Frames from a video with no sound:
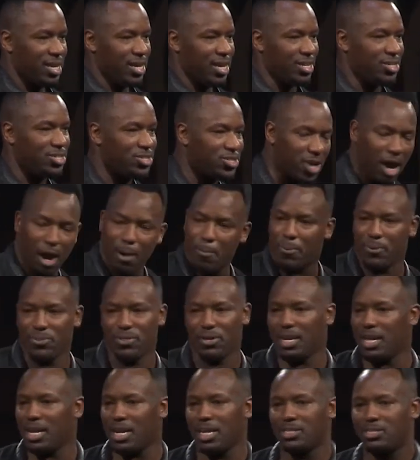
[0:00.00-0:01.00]
It's sharper
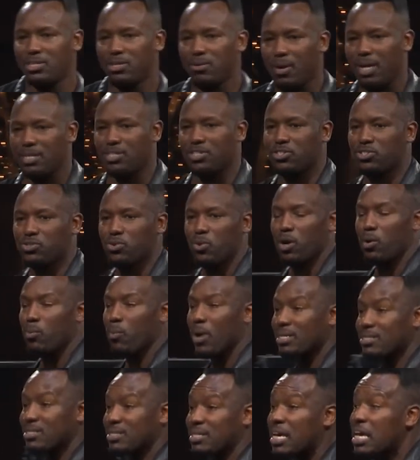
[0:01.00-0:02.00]
than any two edged sword. It
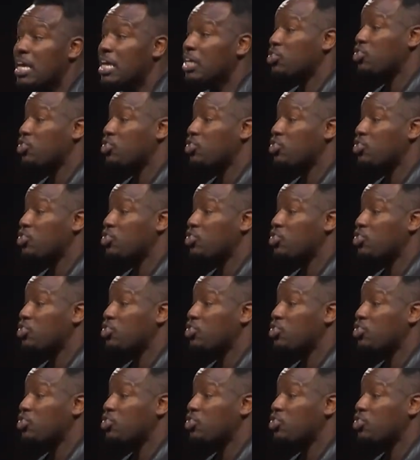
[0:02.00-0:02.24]
wants to